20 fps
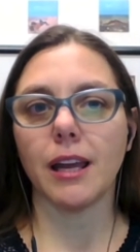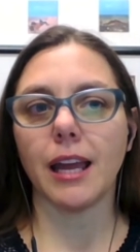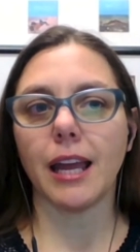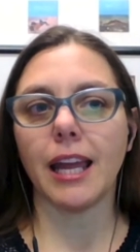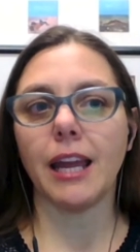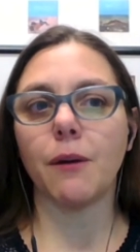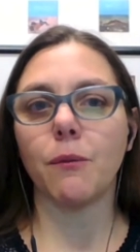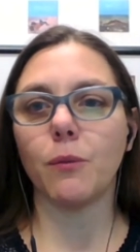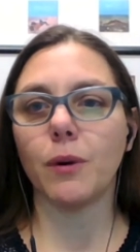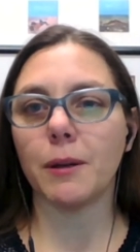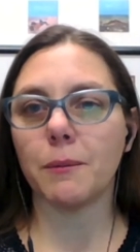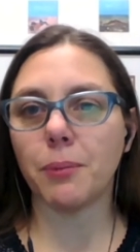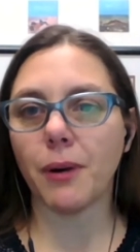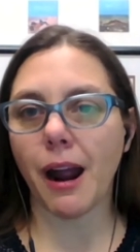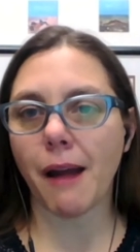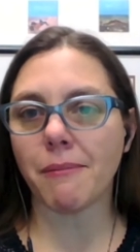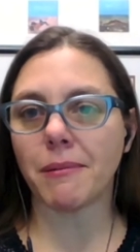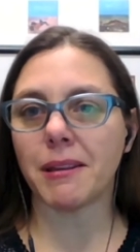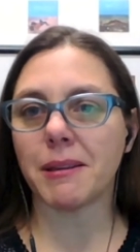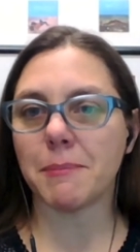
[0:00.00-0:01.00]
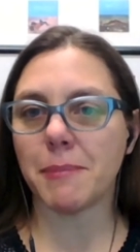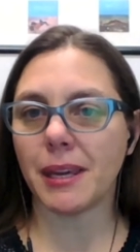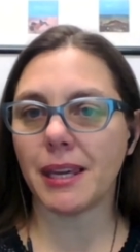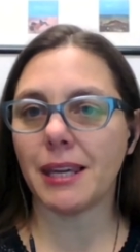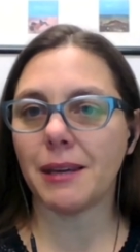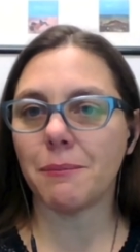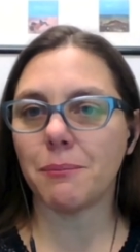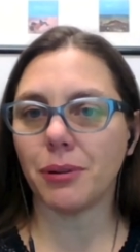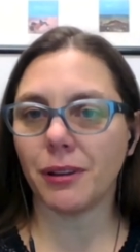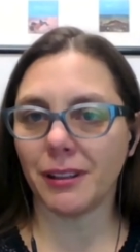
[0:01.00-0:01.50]
it would probably
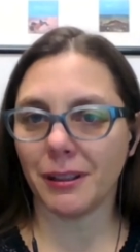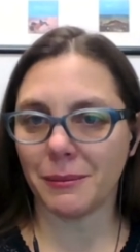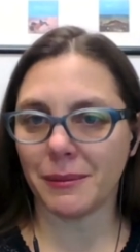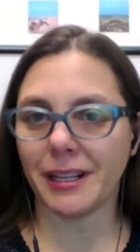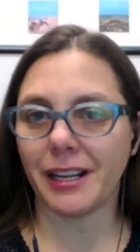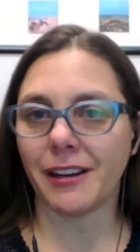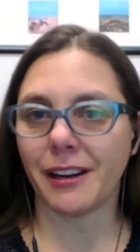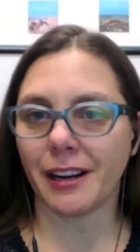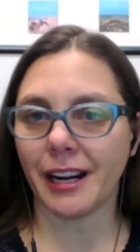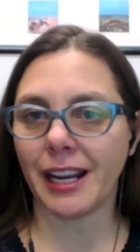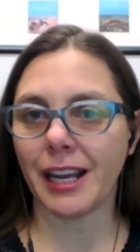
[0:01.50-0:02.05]
be preliminary